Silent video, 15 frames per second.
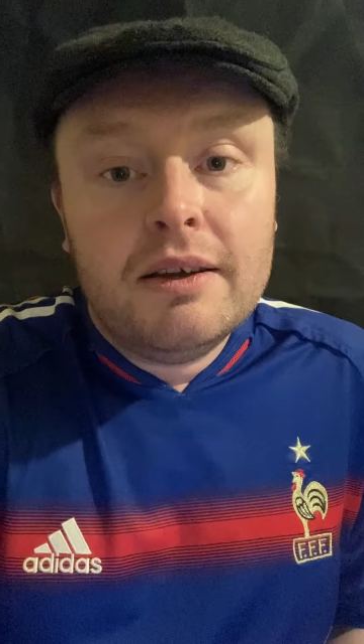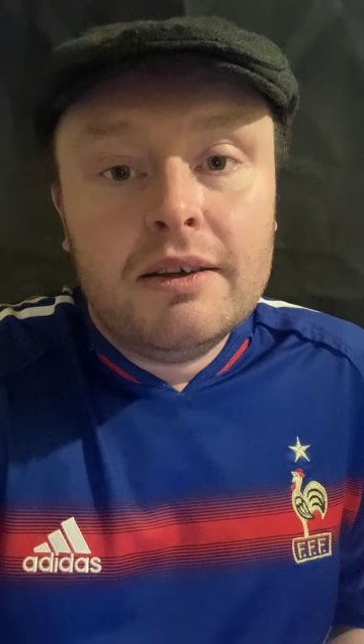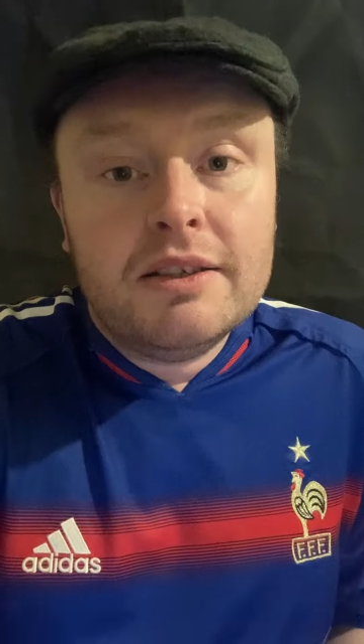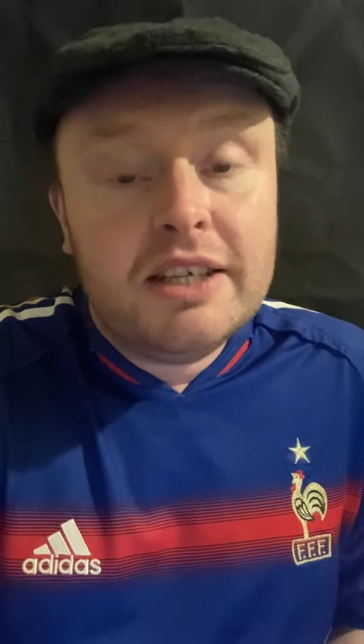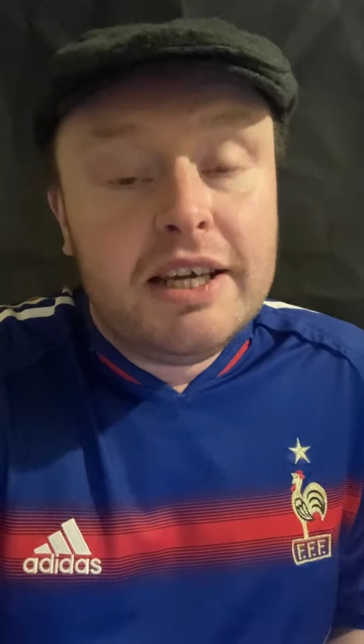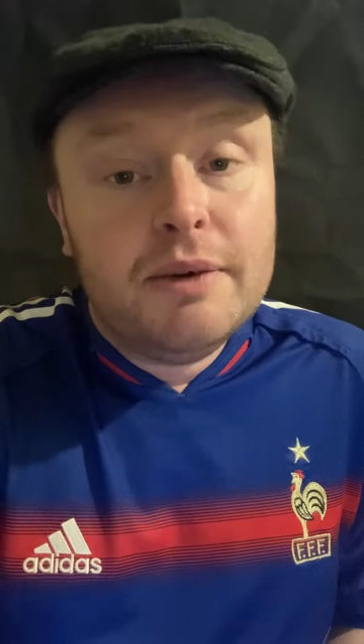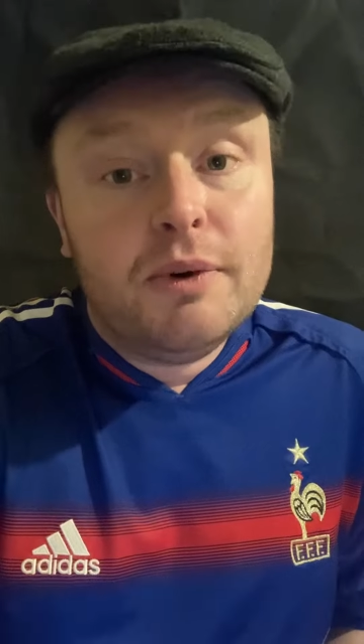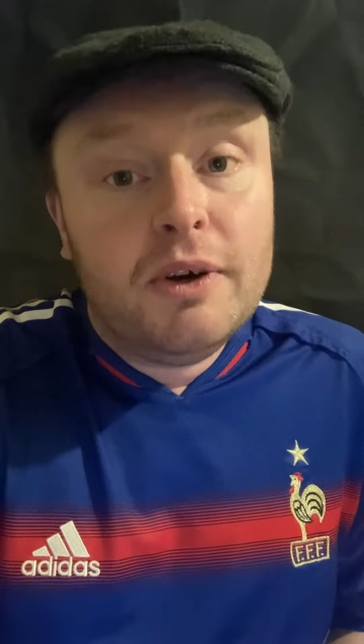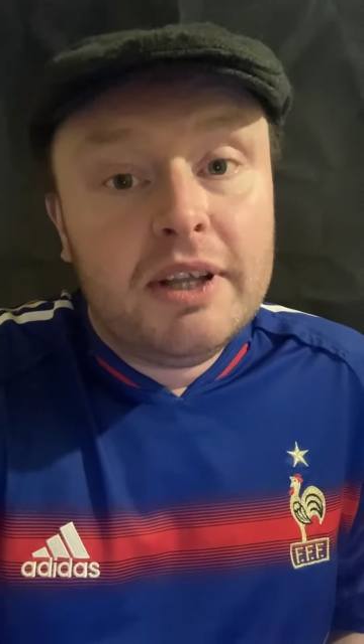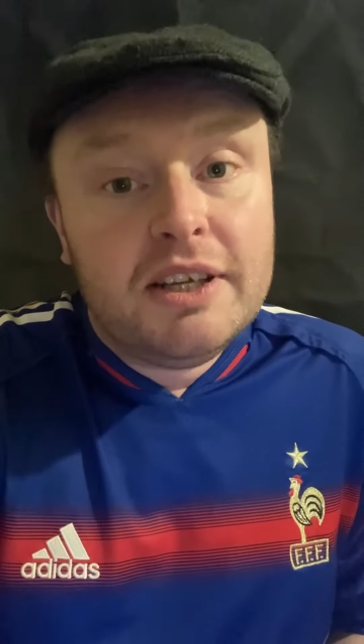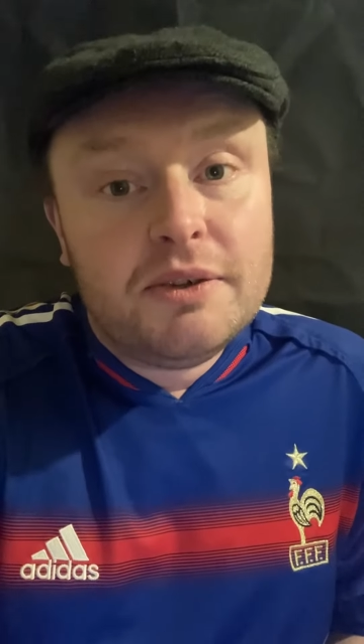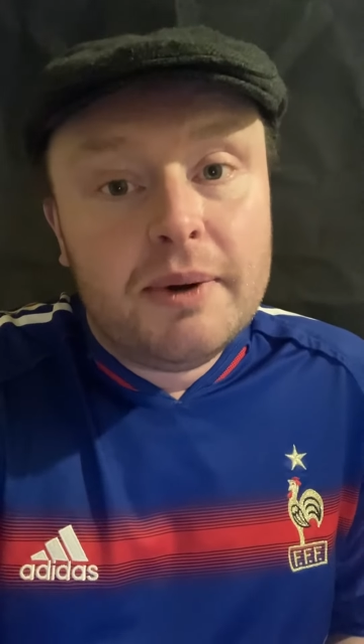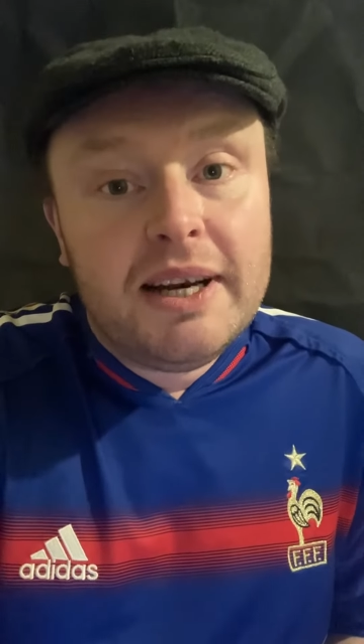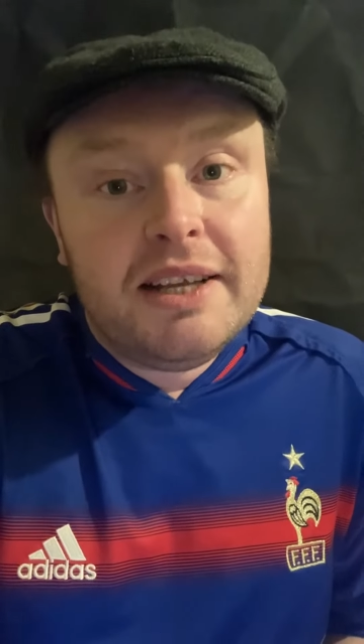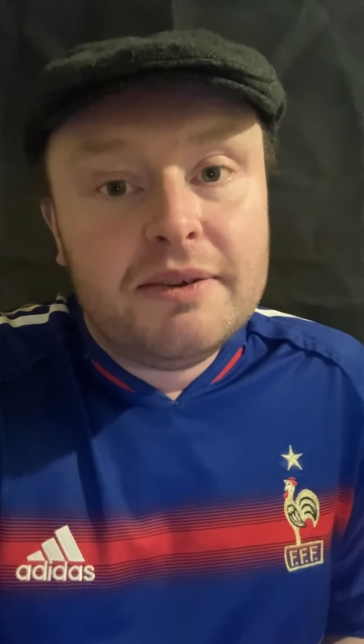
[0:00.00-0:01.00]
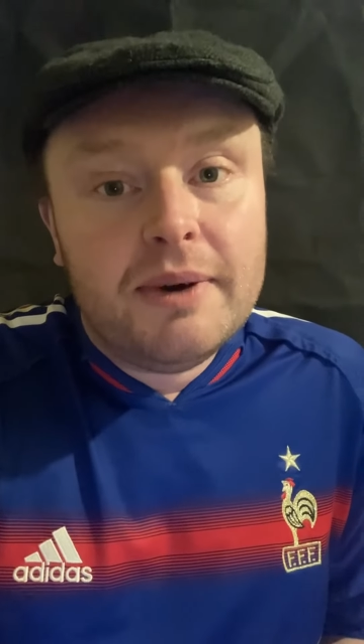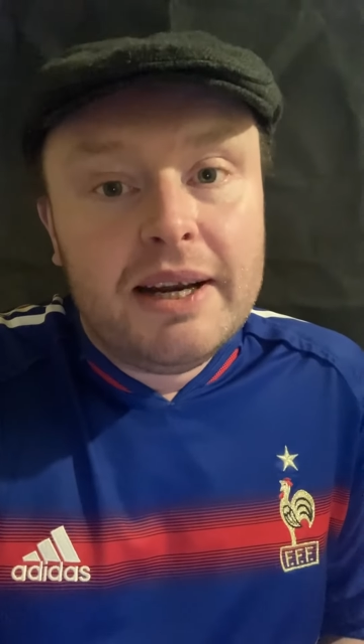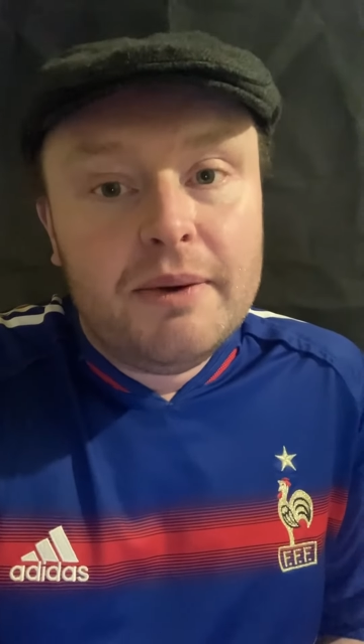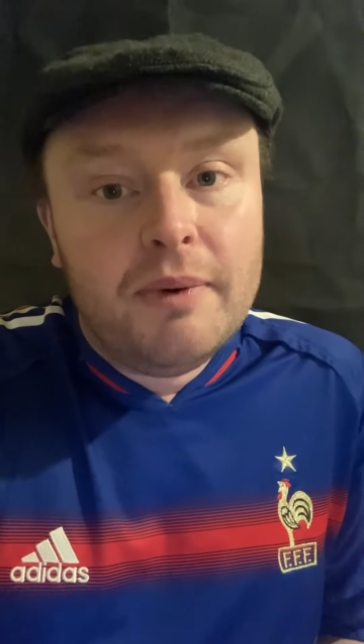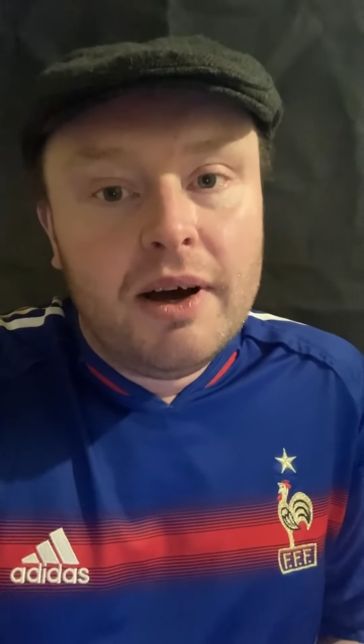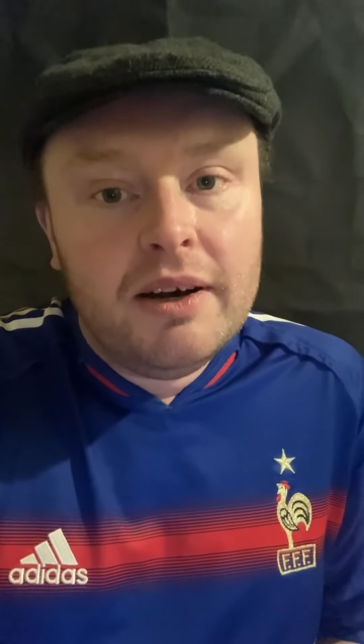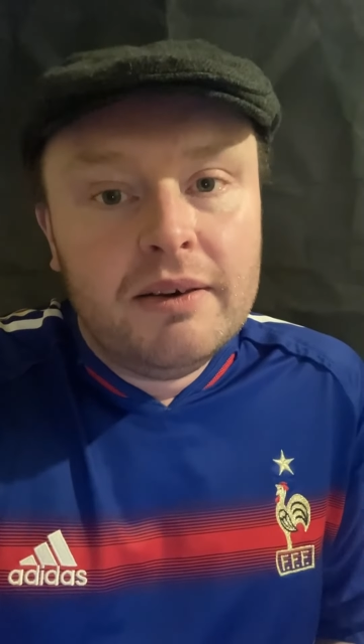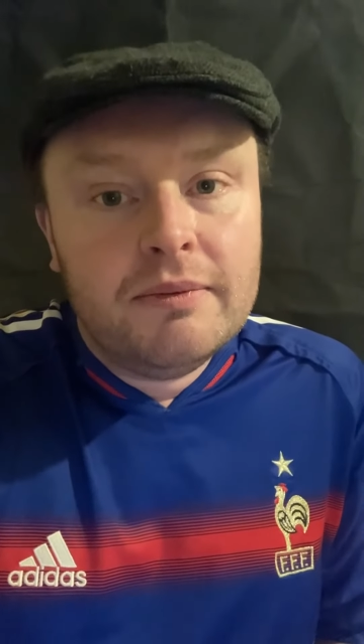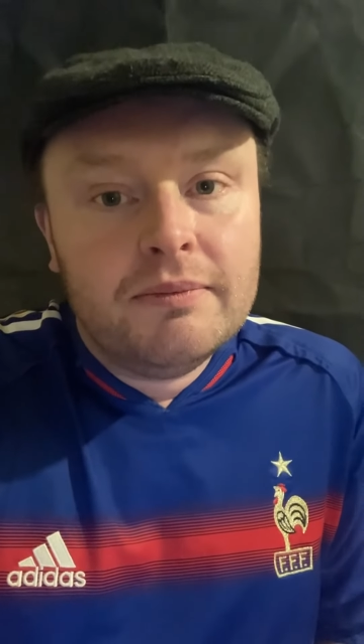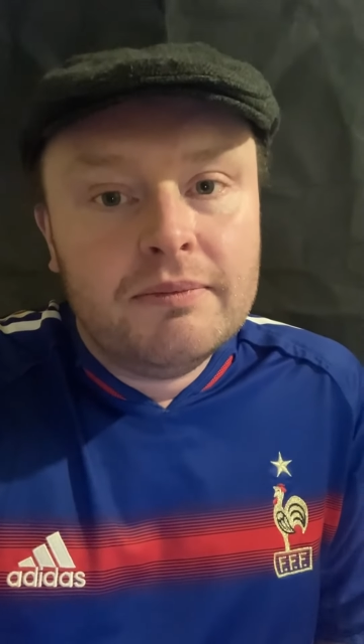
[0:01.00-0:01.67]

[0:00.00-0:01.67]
See you all in 2021.